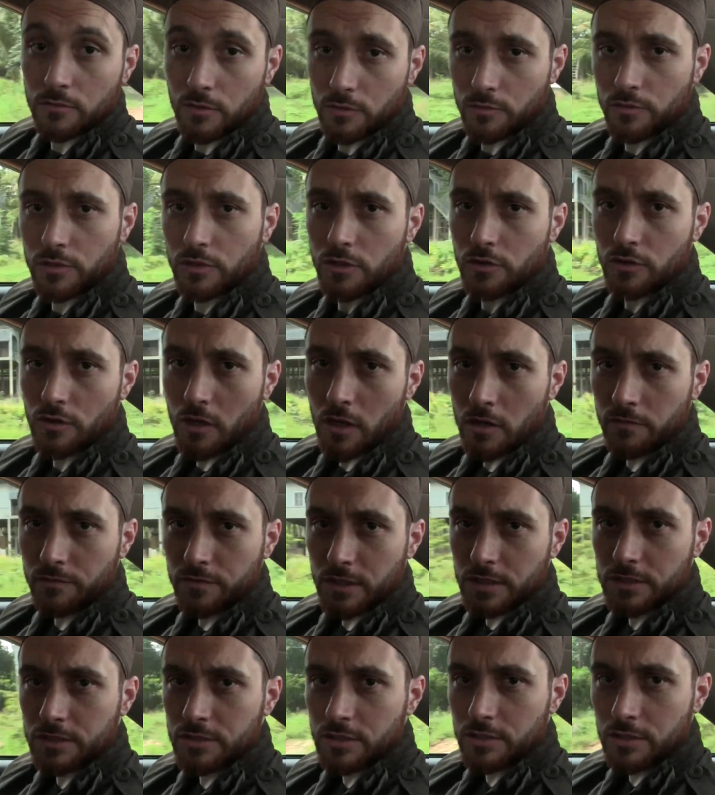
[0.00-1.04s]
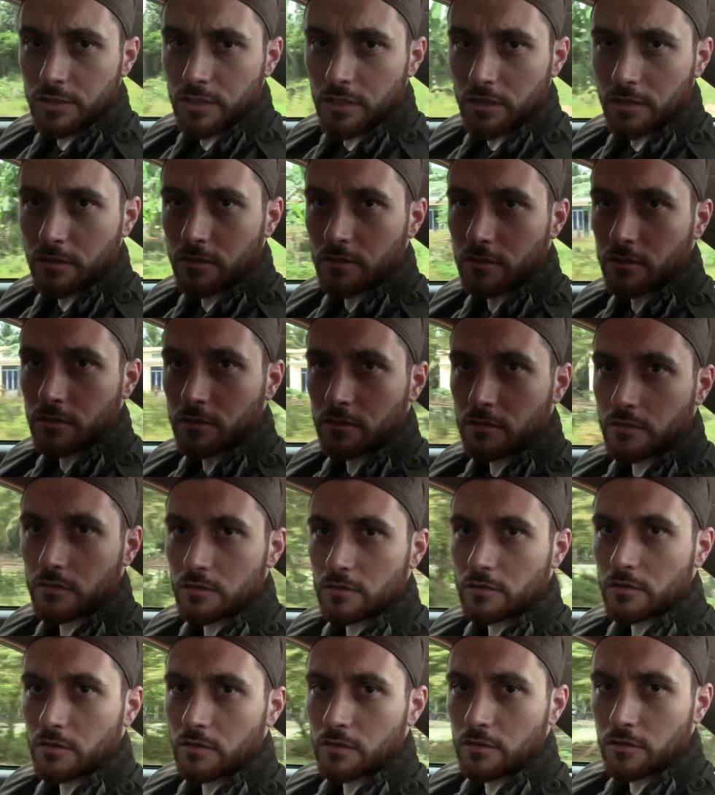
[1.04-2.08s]
where we arrived yesterday
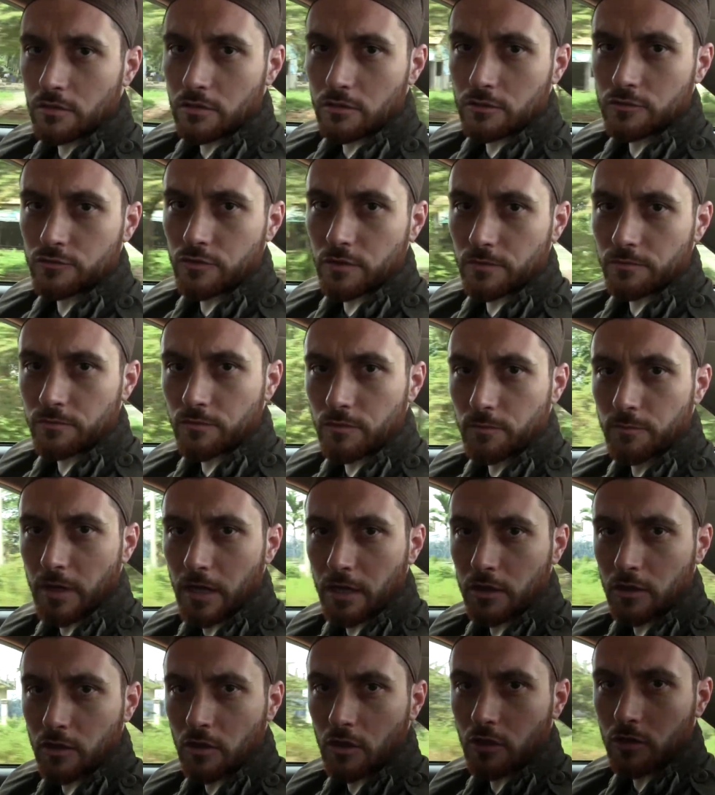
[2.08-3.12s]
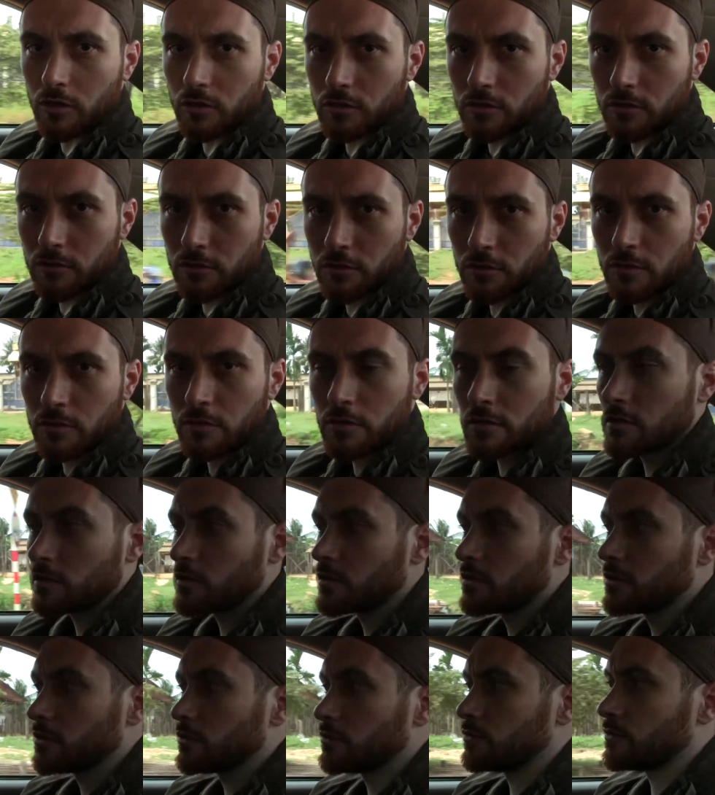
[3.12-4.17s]
on a trip from Bangkok
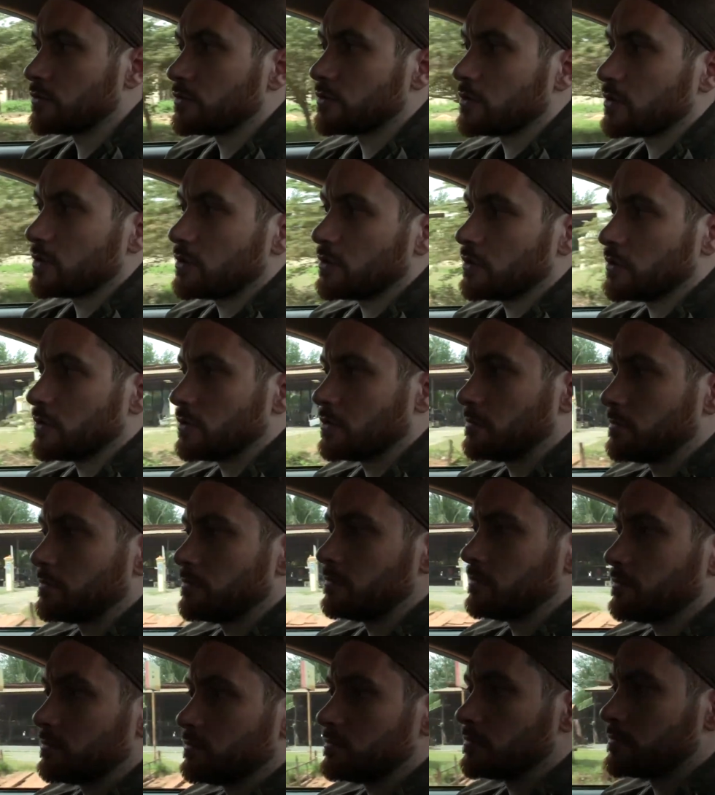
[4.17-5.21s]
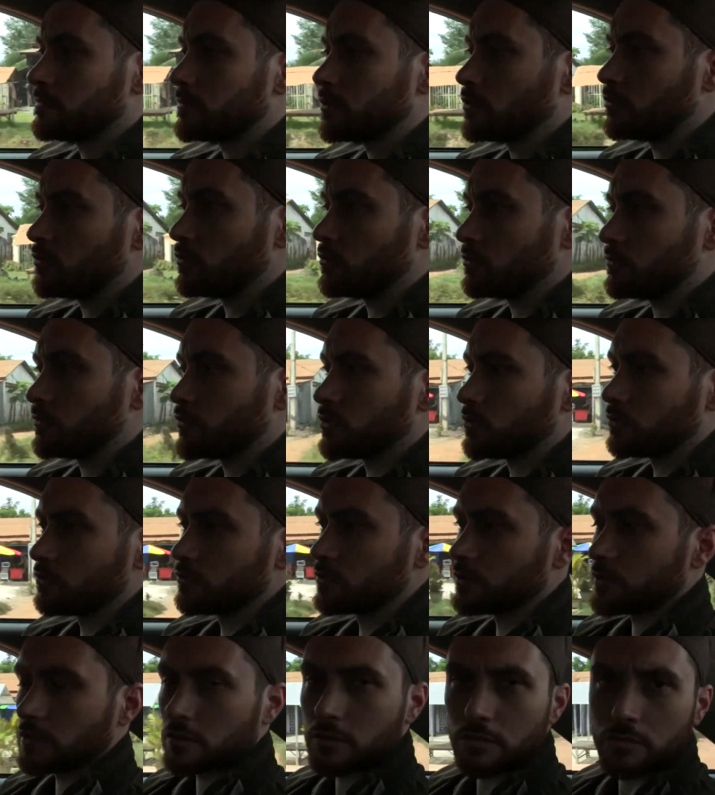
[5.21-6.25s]
to the oud
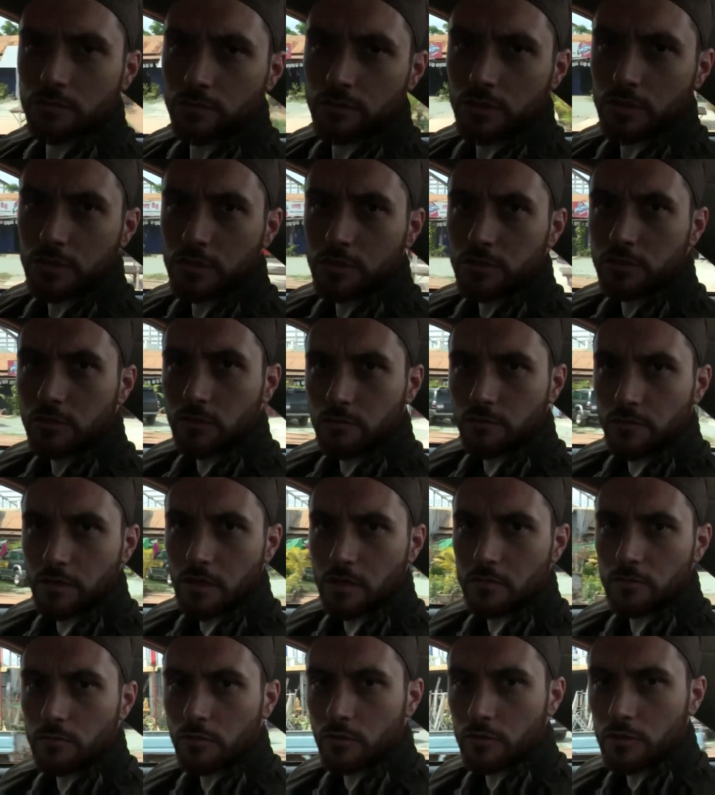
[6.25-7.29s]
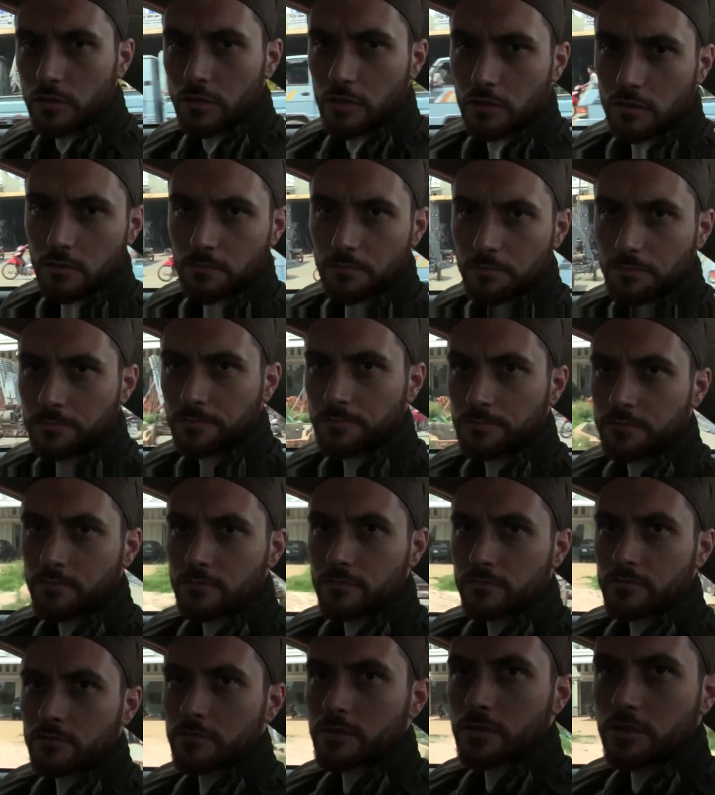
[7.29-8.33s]
producing region of Cambodia.
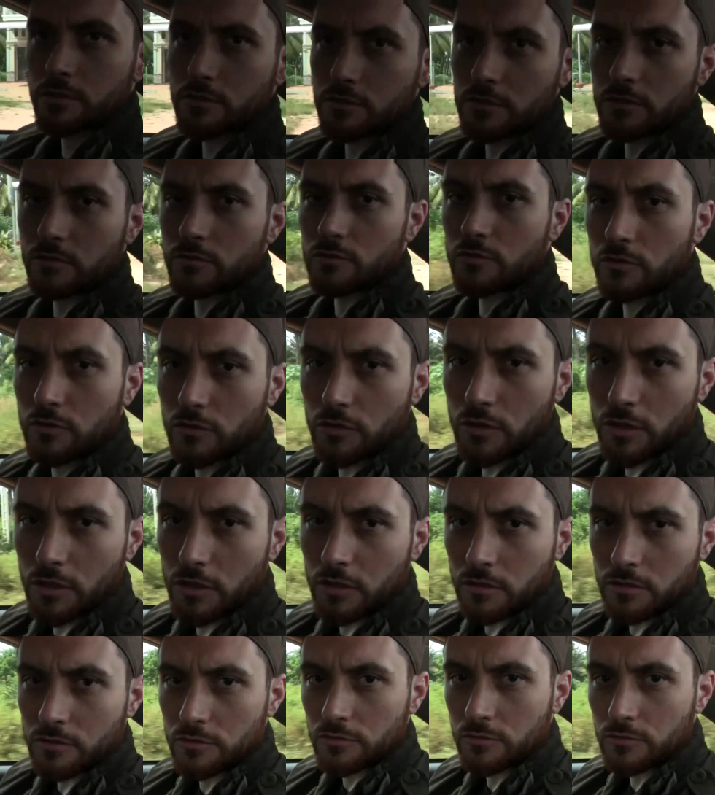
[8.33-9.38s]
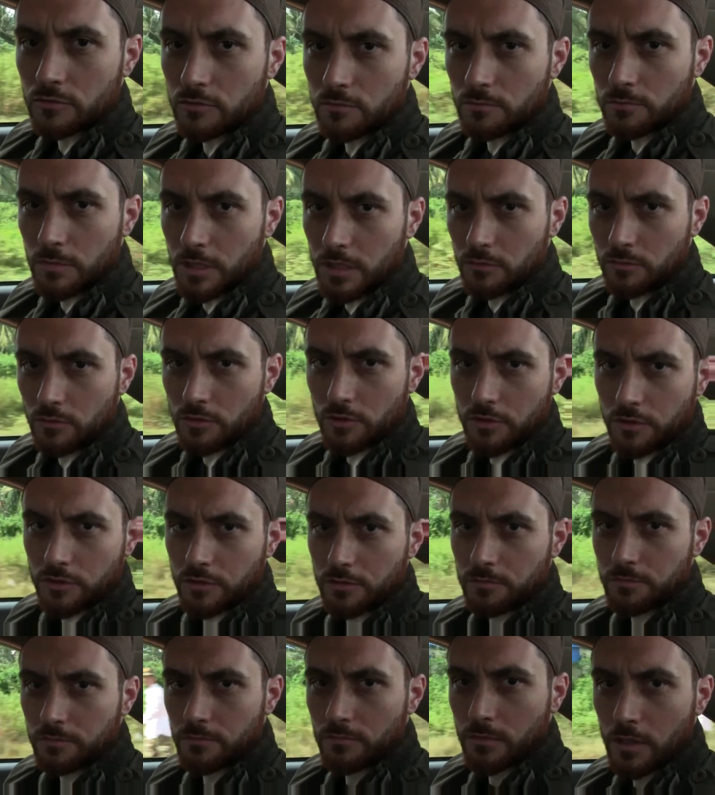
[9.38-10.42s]
So we're looking to meet with
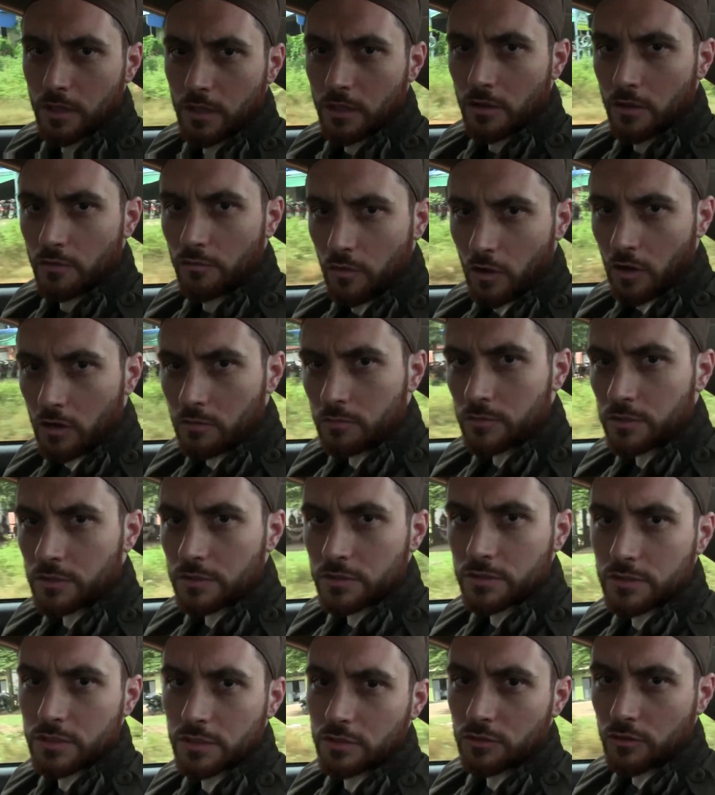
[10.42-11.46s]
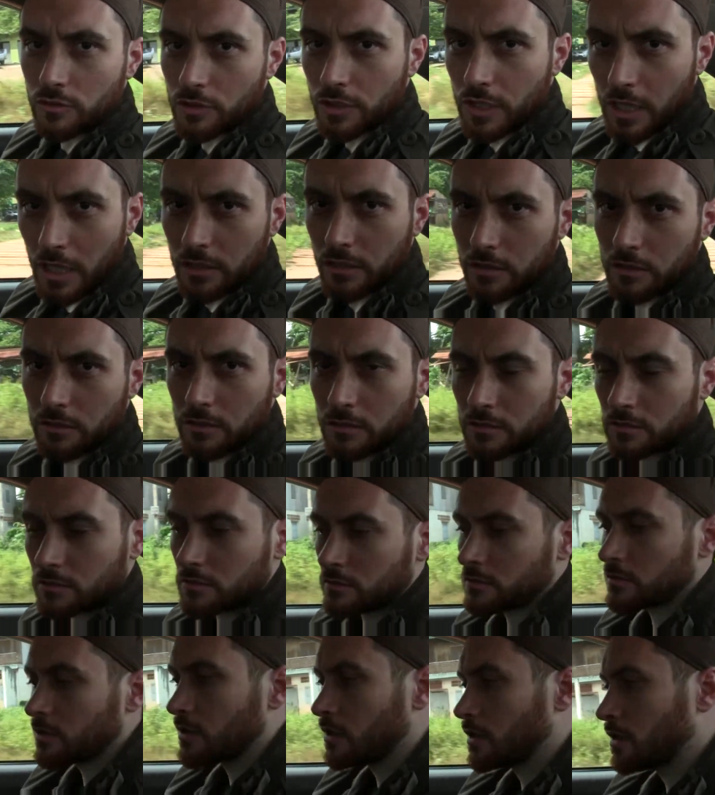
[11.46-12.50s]
farmers and organic
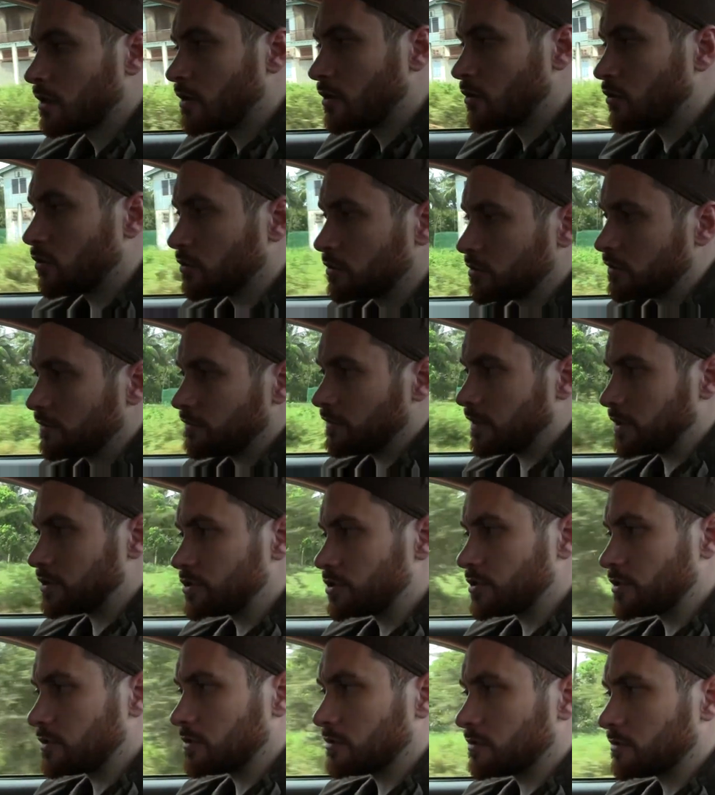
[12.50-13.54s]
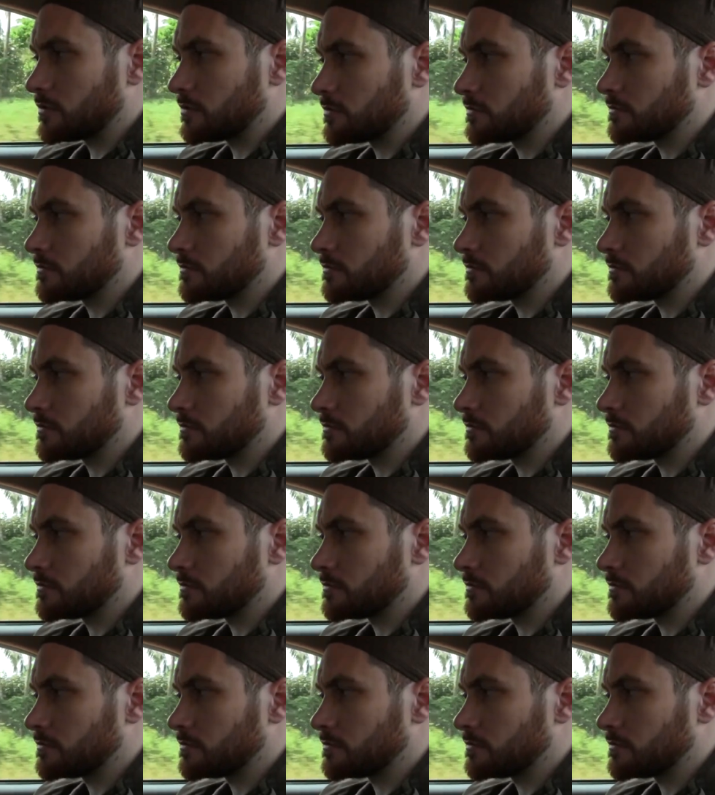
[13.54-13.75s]
cultivation